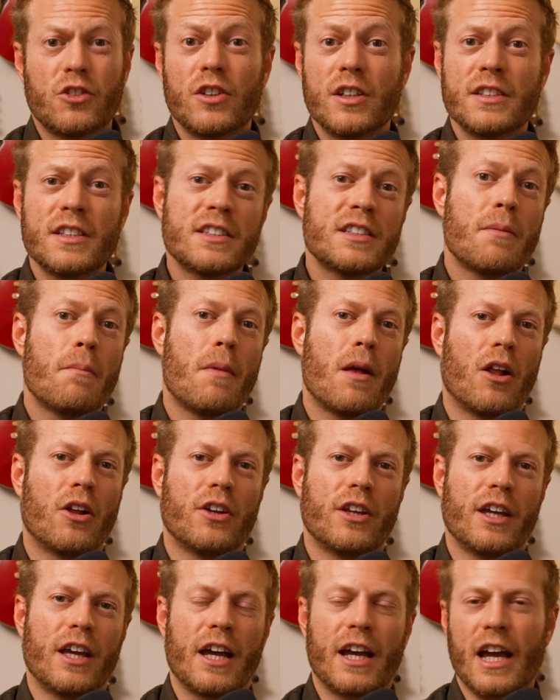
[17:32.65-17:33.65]
this is the
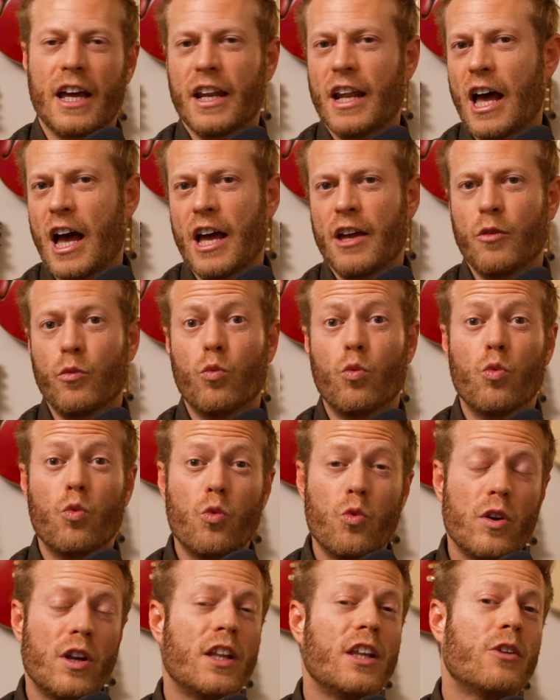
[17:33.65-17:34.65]
melody. Again, I
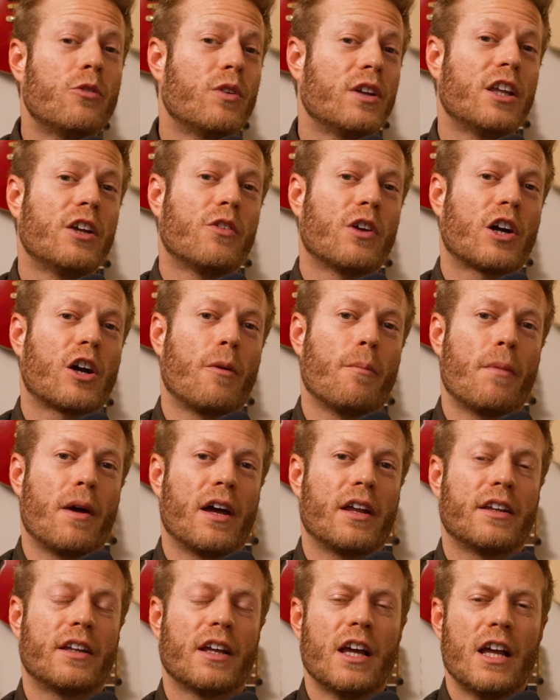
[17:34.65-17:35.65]
really
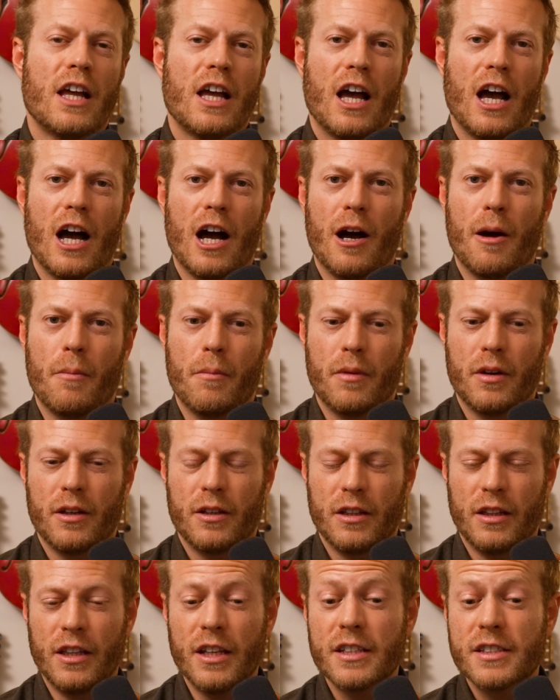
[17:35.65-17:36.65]
recommend
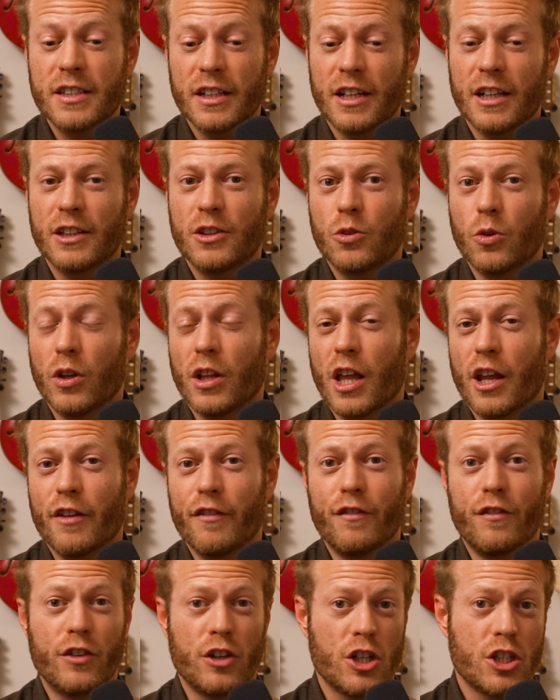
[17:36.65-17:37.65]
listening to a lot of
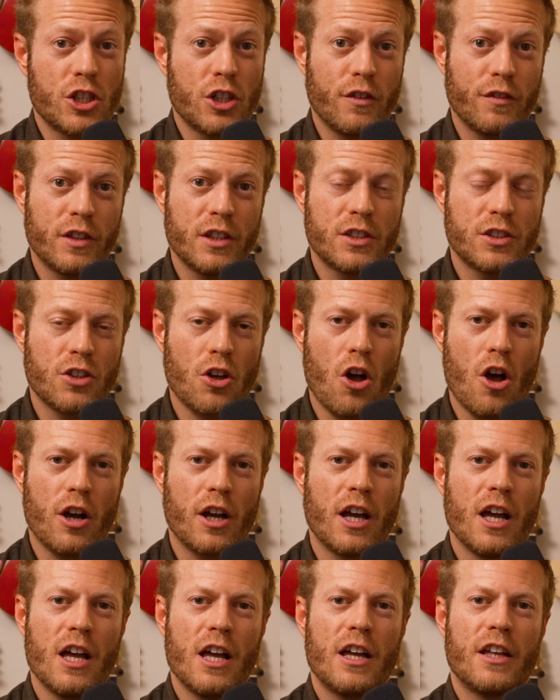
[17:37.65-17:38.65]
version of this song.
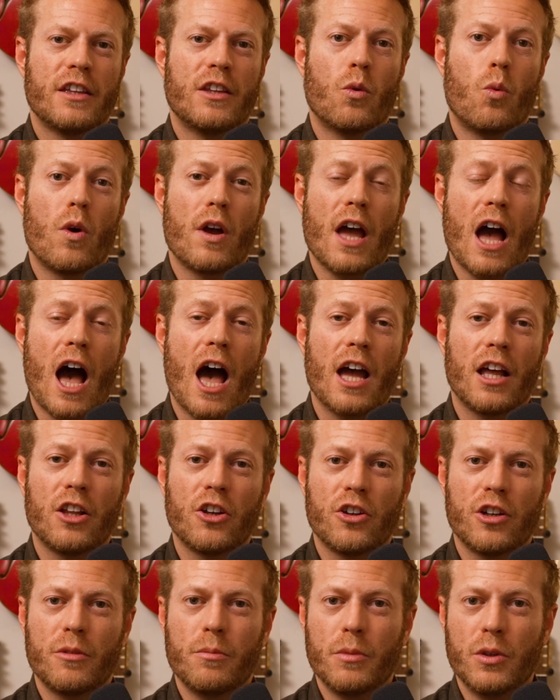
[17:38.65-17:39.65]
The way I
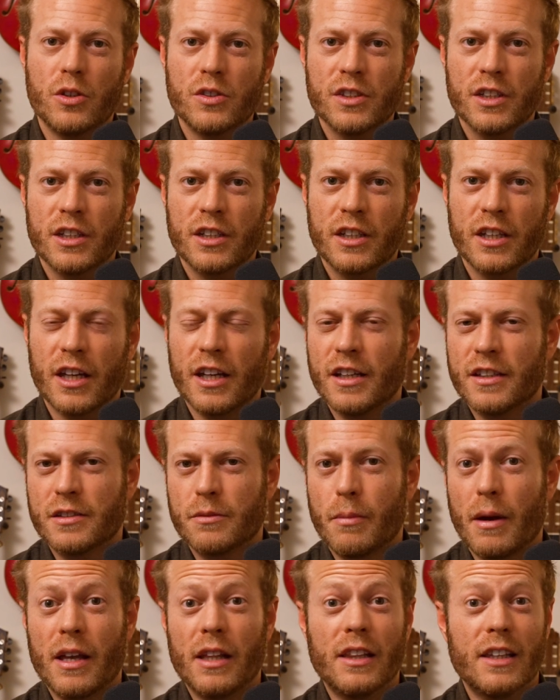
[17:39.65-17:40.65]
learn music is
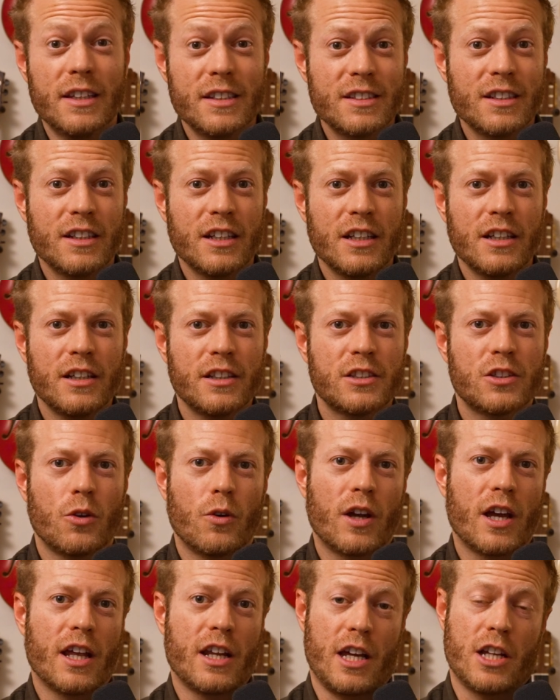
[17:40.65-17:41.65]
by listening. So
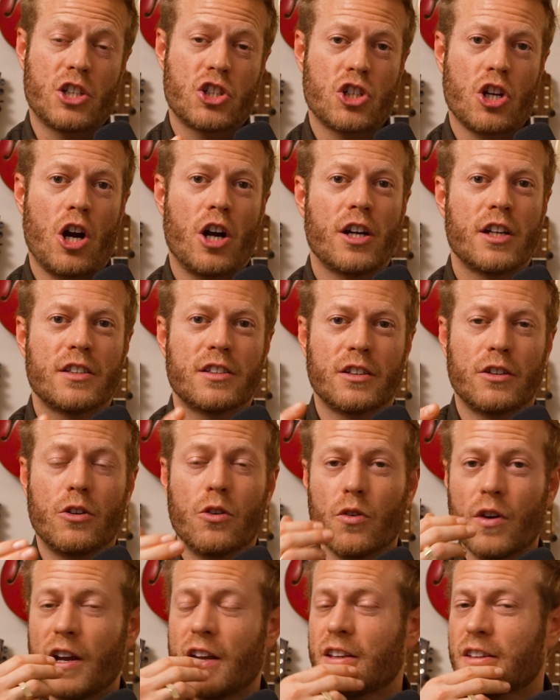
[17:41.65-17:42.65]
again, a chart is a
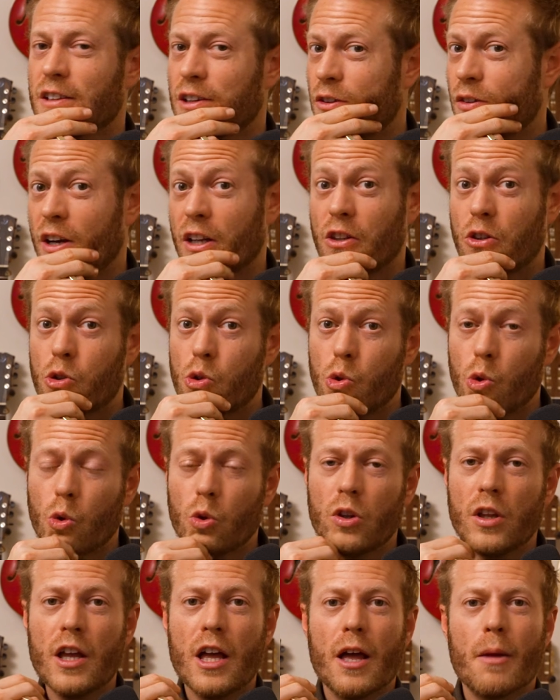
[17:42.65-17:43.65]
great
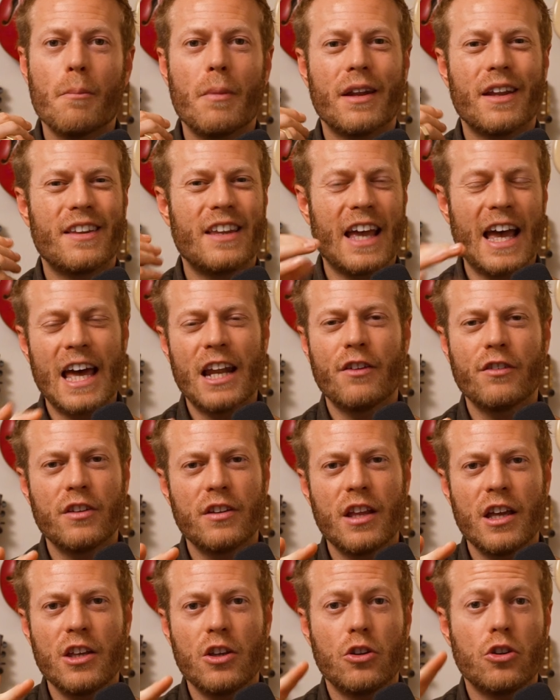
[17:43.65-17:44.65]
tool, but at the end of the
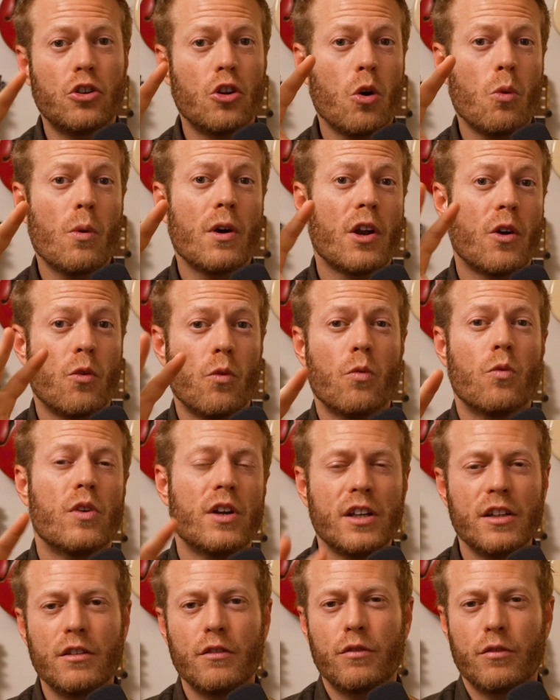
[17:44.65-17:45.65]
day, you don't want to
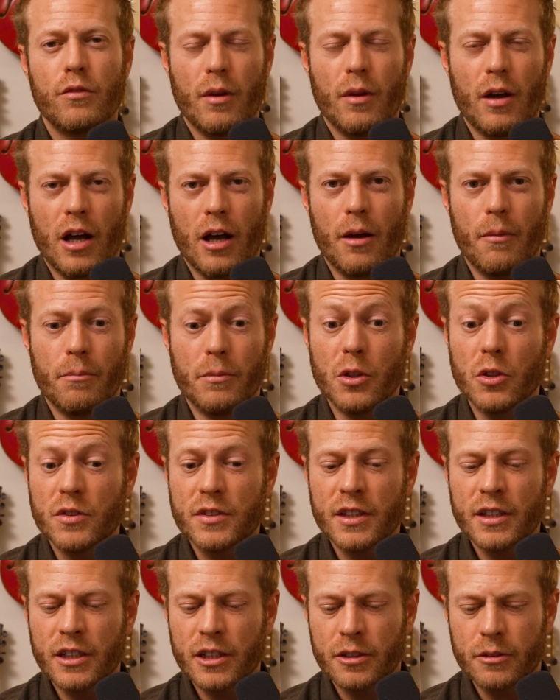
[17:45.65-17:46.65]
read
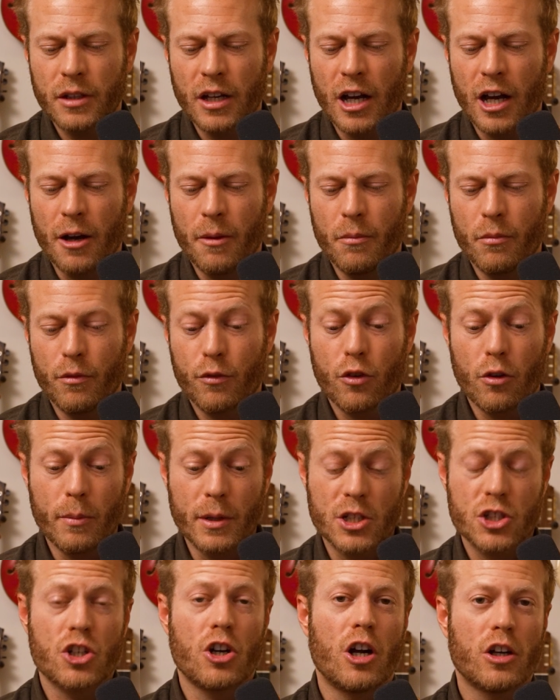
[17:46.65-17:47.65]
music from a
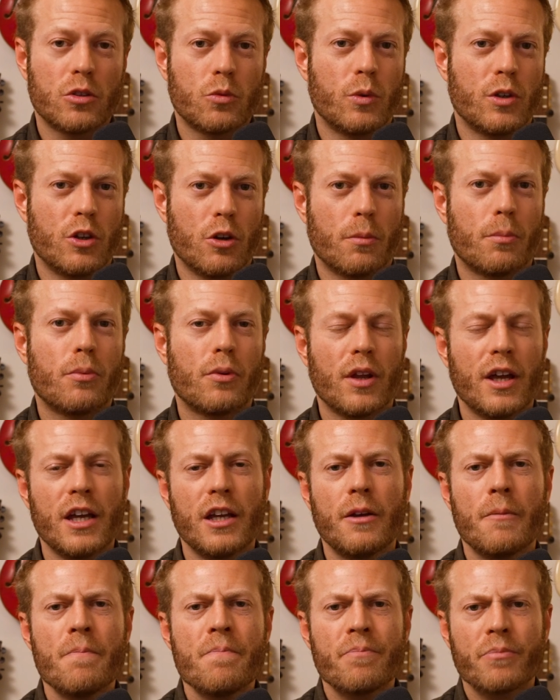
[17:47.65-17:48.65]
chart when you're playing.